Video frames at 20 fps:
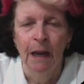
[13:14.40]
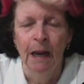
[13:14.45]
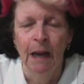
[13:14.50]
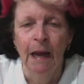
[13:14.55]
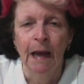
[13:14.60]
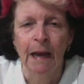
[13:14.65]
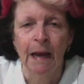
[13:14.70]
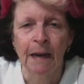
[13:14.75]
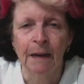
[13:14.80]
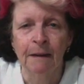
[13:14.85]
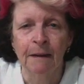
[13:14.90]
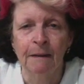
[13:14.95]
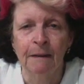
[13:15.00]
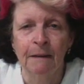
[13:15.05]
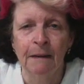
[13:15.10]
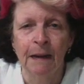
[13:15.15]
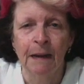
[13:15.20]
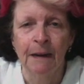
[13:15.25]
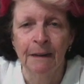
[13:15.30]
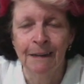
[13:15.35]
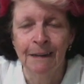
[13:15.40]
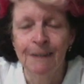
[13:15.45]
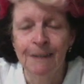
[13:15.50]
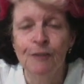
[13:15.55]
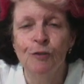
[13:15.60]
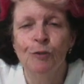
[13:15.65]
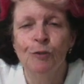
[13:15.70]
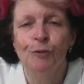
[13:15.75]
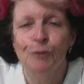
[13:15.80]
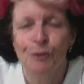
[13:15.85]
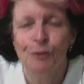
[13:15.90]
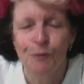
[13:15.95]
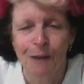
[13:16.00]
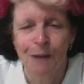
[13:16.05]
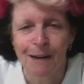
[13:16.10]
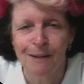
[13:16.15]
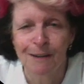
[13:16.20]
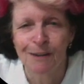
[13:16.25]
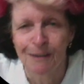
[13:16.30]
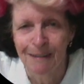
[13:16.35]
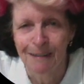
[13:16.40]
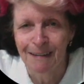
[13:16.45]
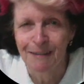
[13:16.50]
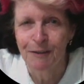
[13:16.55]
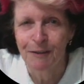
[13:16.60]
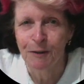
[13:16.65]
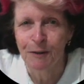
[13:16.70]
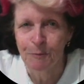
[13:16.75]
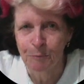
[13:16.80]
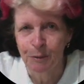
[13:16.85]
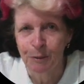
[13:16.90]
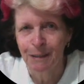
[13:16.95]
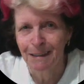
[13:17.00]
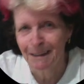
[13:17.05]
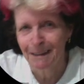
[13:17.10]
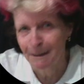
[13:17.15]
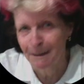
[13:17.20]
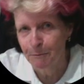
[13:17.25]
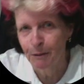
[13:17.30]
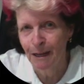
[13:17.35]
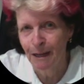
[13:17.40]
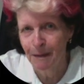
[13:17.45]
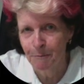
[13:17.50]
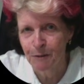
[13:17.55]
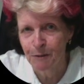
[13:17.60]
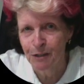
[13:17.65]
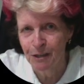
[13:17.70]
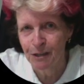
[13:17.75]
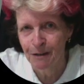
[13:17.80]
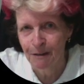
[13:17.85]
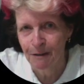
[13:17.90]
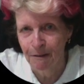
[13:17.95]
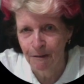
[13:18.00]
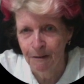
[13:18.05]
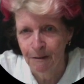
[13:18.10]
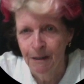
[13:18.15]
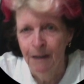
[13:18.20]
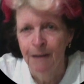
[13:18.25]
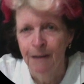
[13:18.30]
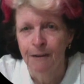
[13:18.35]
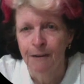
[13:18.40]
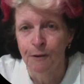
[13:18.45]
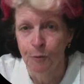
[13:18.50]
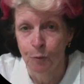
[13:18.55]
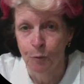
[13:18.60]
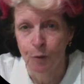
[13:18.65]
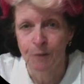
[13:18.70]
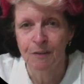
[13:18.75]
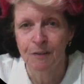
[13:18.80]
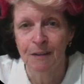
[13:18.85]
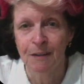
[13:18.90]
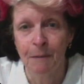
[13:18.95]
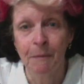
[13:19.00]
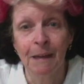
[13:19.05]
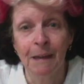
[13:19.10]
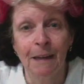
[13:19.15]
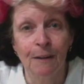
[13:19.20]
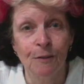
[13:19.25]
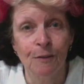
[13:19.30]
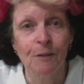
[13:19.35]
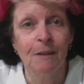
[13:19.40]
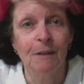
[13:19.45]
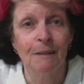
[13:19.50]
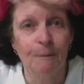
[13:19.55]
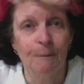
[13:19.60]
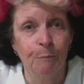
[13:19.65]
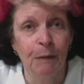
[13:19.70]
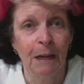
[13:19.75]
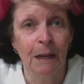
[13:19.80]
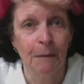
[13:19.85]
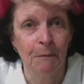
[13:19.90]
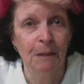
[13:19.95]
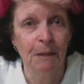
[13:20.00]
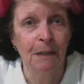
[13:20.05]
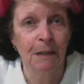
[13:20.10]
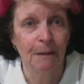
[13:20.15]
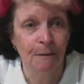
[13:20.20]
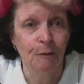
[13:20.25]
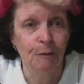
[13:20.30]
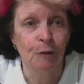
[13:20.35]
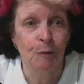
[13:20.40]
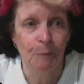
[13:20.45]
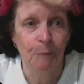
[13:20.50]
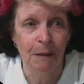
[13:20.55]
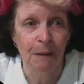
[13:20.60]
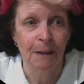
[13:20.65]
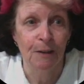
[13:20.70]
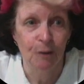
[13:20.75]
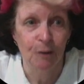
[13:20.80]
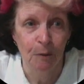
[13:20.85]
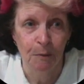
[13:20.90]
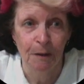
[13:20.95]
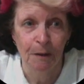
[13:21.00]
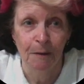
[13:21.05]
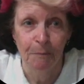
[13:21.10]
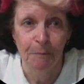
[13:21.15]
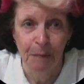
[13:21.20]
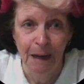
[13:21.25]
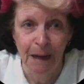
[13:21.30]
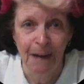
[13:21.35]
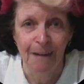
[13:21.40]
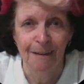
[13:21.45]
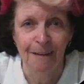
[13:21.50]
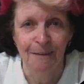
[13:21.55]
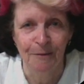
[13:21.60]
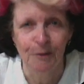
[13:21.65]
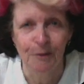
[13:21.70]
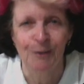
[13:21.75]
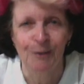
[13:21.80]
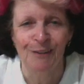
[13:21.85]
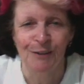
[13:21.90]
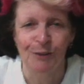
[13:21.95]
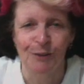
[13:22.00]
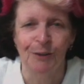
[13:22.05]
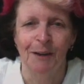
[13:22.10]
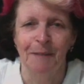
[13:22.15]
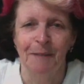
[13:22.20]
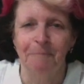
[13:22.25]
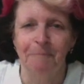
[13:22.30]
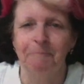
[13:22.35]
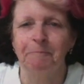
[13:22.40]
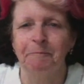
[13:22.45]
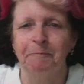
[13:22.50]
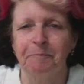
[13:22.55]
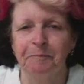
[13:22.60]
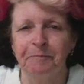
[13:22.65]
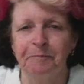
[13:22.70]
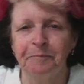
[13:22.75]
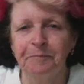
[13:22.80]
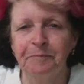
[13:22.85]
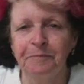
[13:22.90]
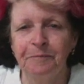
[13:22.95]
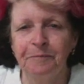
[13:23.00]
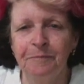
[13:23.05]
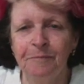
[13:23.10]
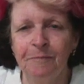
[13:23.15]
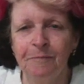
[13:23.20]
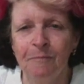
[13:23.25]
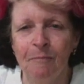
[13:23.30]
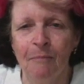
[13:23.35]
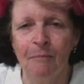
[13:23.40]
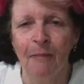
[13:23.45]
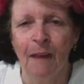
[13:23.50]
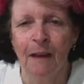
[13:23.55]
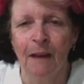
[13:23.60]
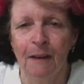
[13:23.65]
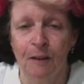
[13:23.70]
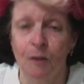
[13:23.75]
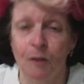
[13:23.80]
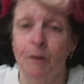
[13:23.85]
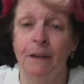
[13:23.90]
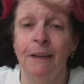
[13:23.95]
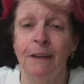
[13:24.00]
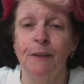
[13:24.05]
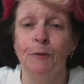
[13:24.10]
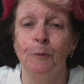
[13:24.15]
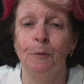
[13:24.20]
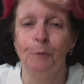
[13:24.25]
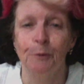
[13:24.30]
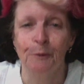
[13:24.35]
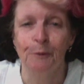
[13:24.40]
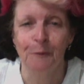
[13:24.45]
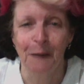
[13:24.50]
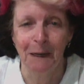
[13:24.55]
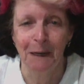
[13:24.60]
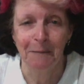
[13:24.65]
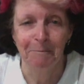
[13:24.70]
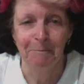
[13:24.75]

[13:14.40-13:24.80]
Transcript: And unless your structure is completely plant material, you want something else that is plant material to be the dominant part of your design. So I need to improve that.